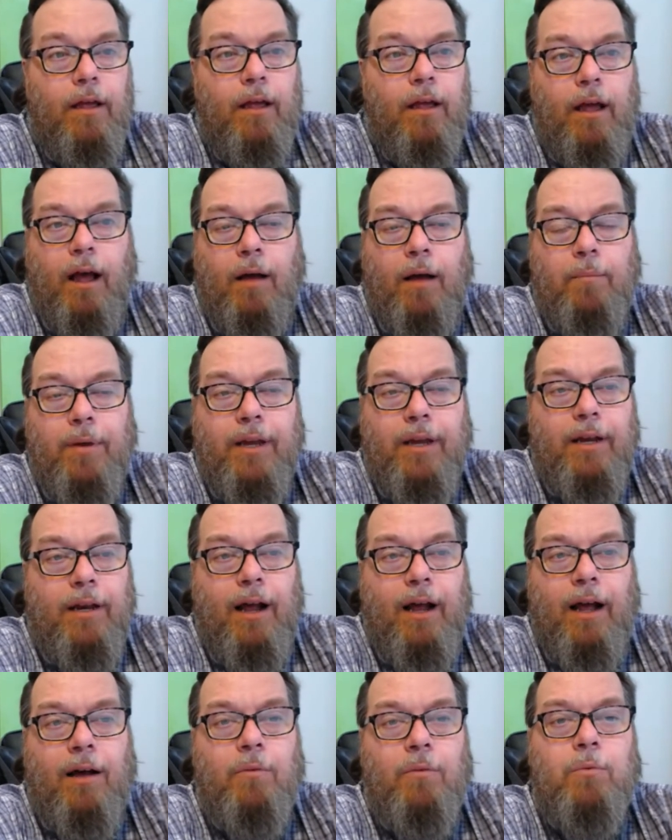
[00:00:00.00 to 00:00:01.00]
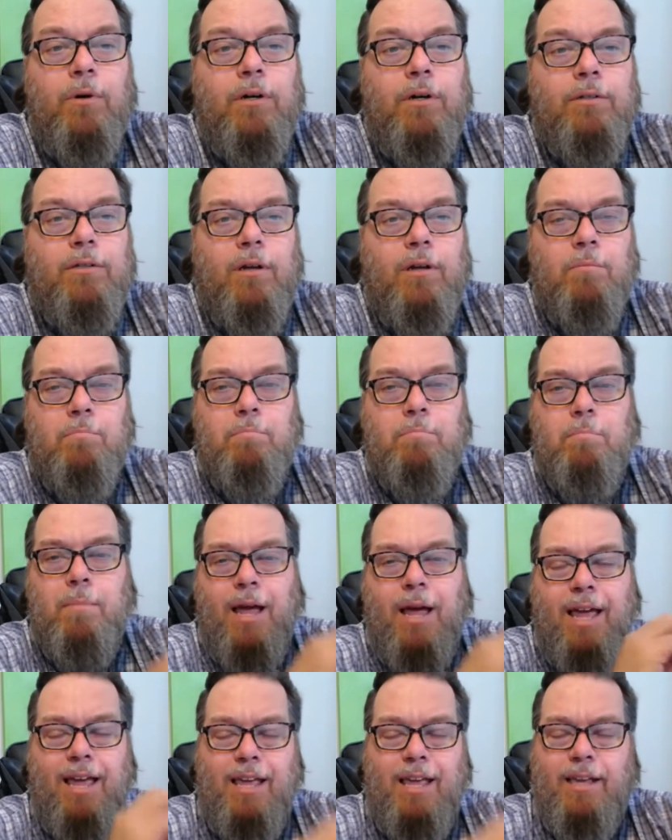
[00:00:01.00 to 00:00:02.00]
I mean, I was
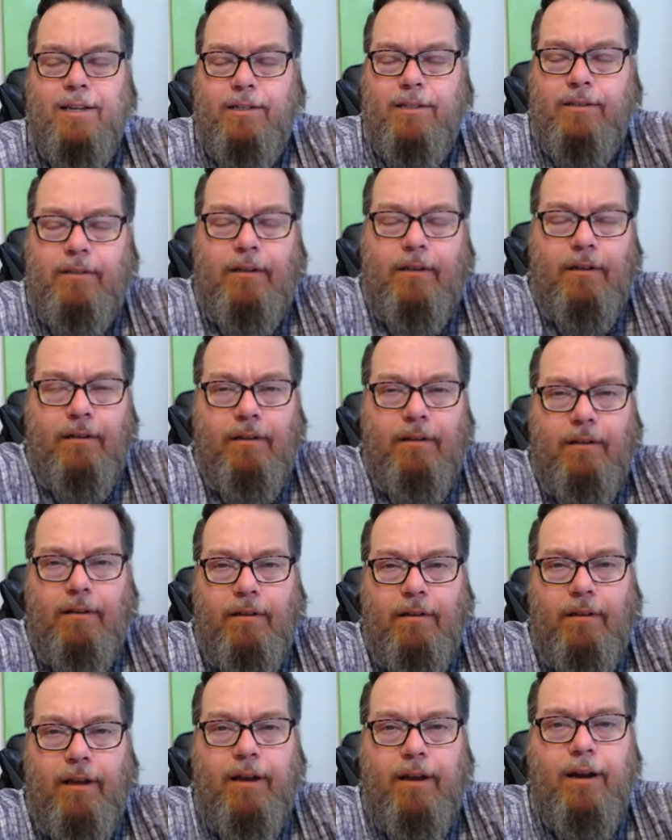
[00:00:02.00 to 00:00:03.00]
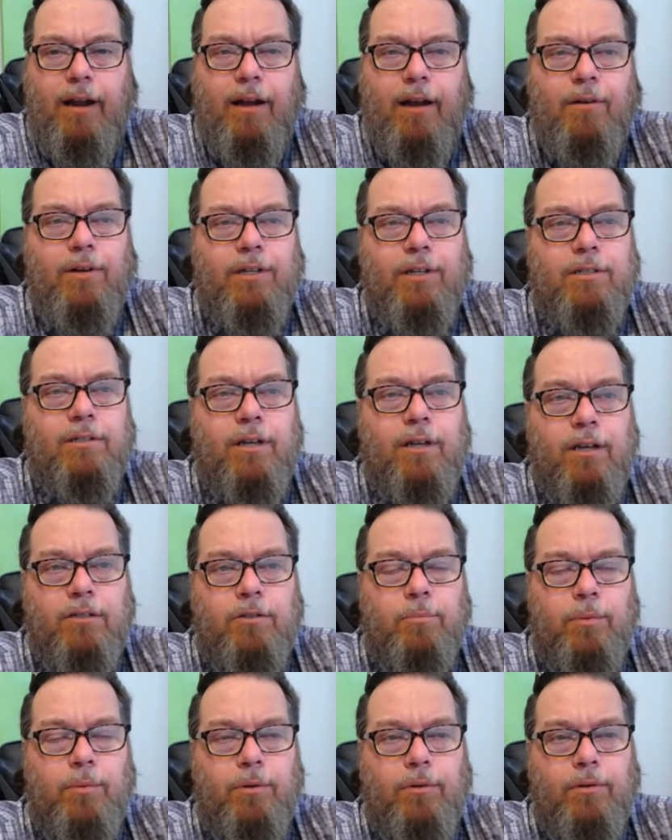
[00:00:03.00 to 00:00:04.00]
amazed at how
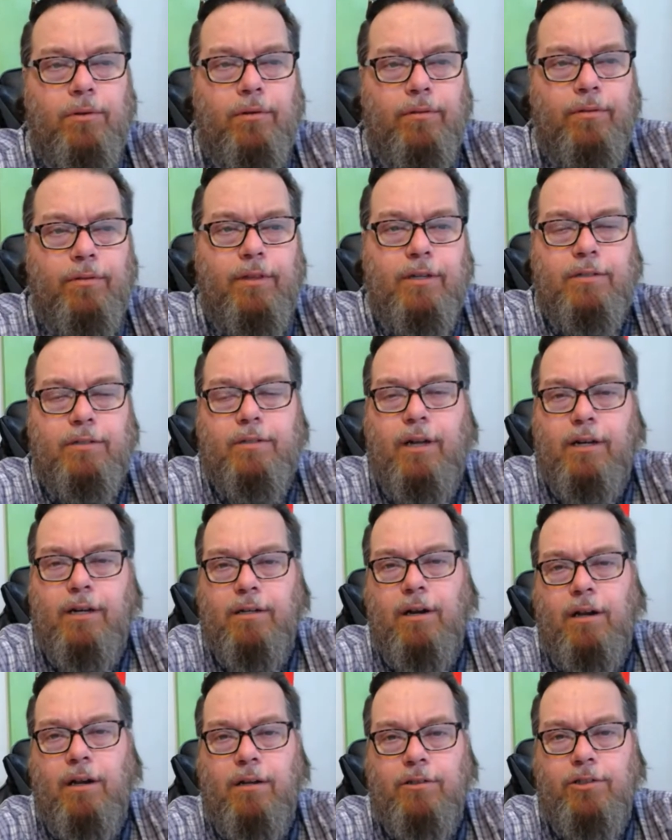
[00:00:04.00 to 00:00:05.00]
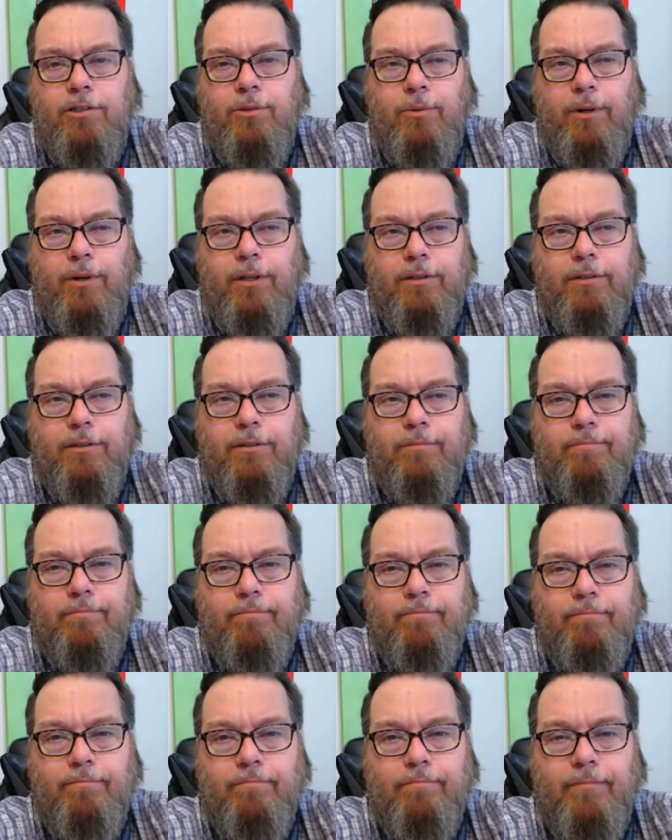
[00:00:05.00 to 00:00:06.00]
accessible this technology was.
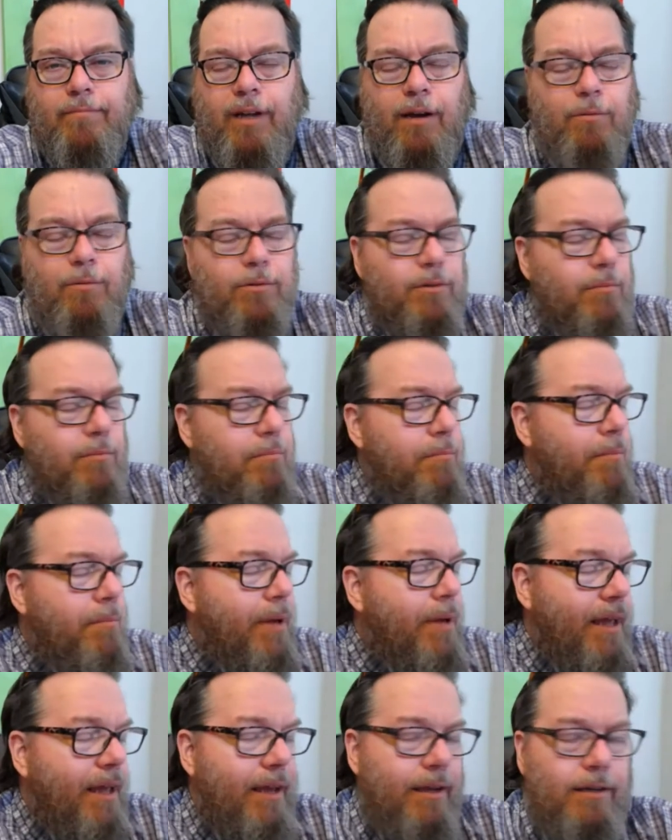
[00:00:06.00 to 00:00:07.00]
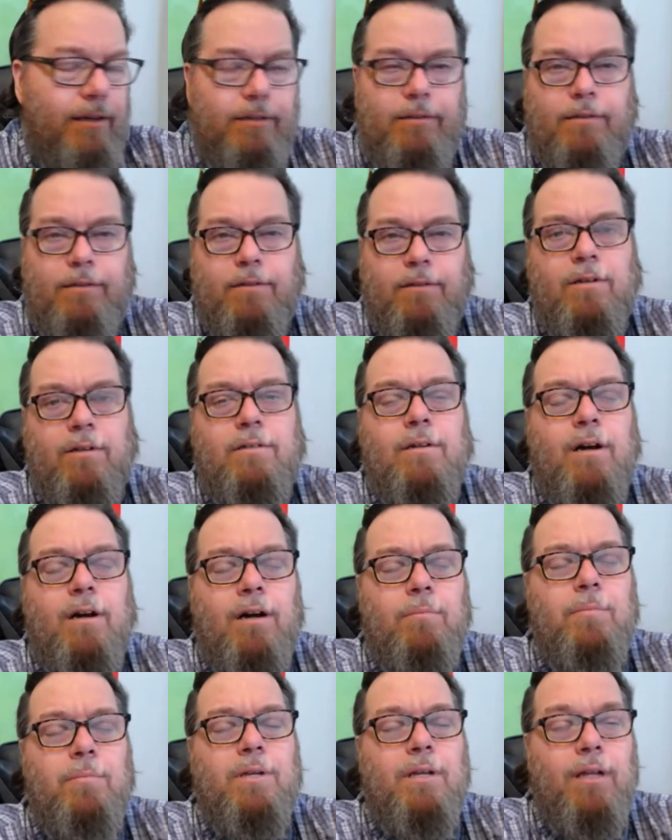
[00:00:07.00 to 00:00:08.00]
I was amazed, could
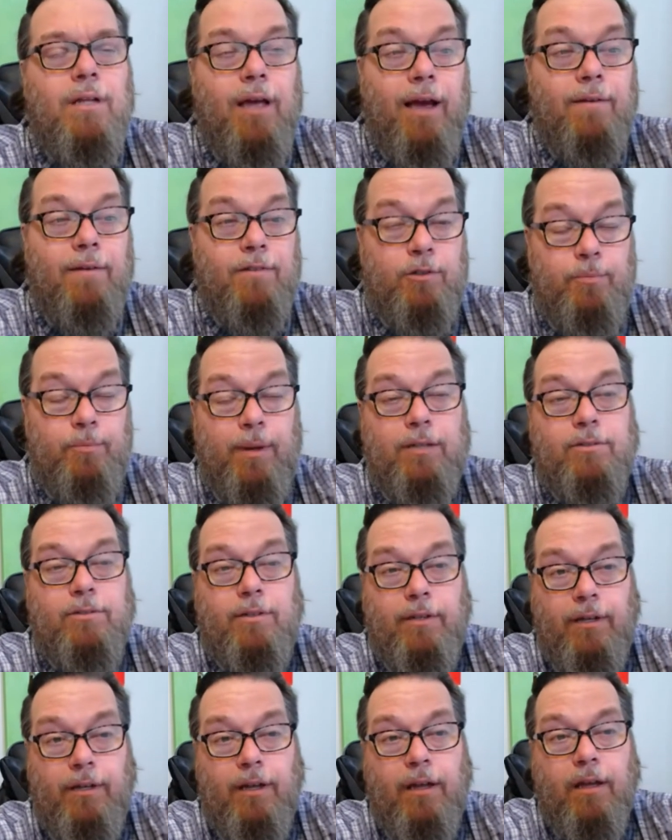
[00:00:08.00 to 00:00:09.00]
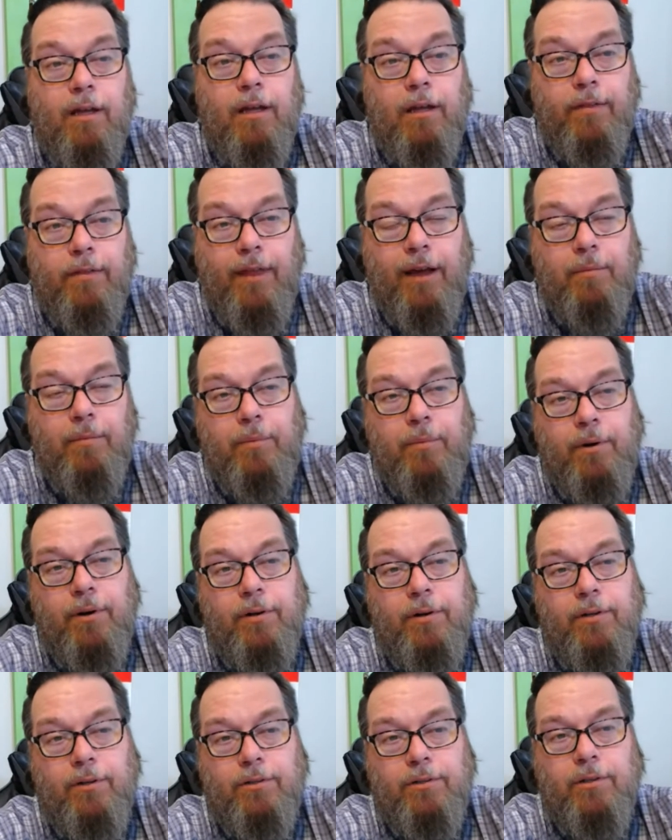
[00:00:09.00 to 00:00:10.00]
not believe, especially that
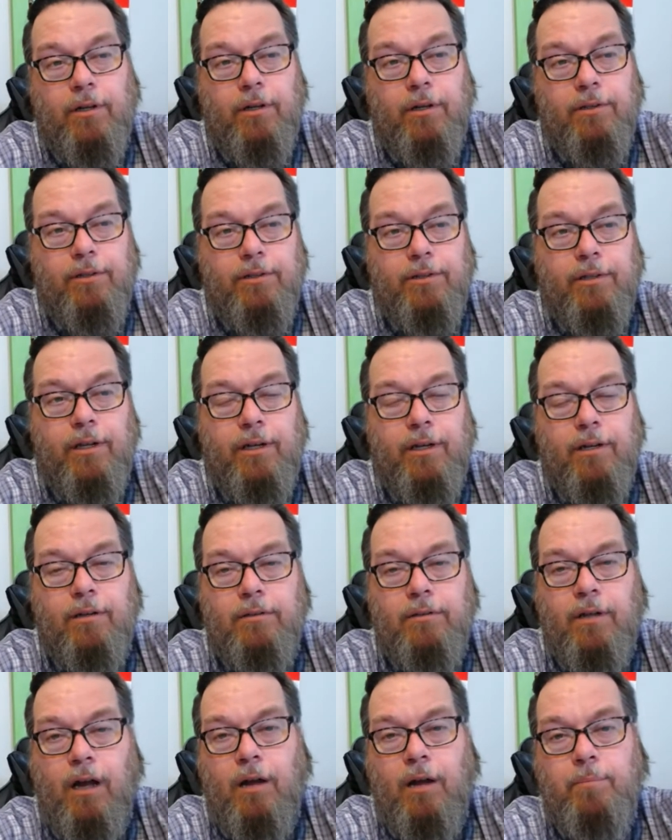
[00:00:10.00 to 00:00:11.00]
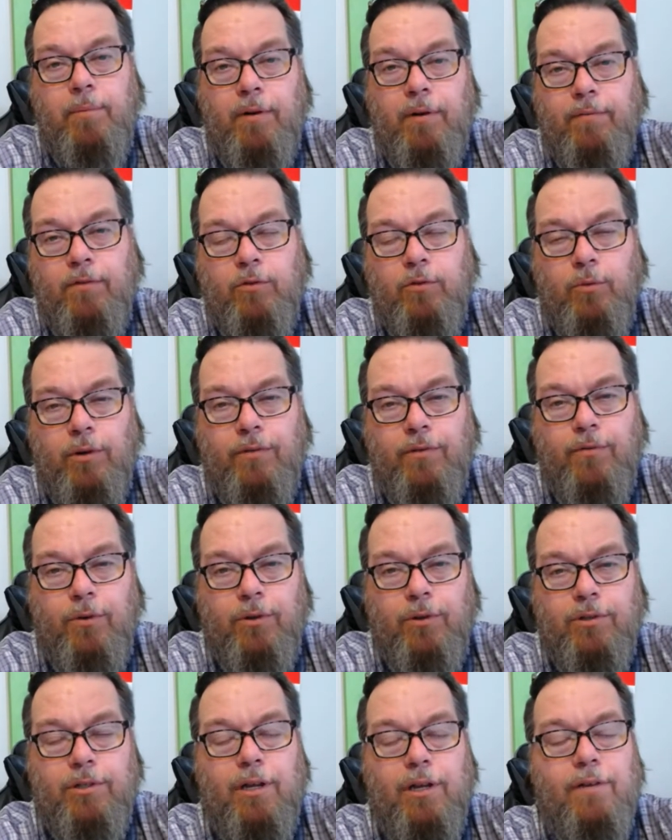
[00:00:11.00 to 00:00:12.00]
bird you saw is sitting on top of the twenty-four
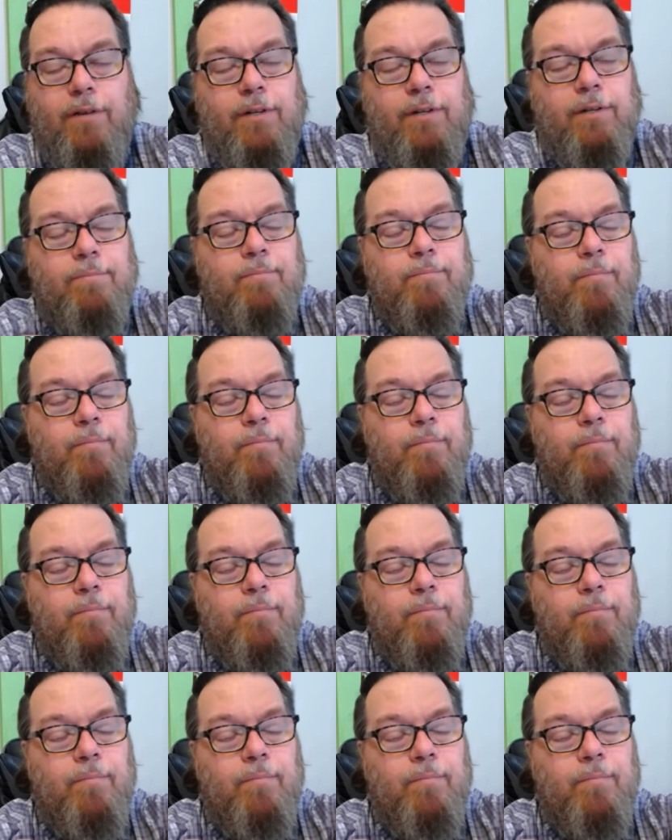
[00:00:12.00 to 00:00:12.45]
seven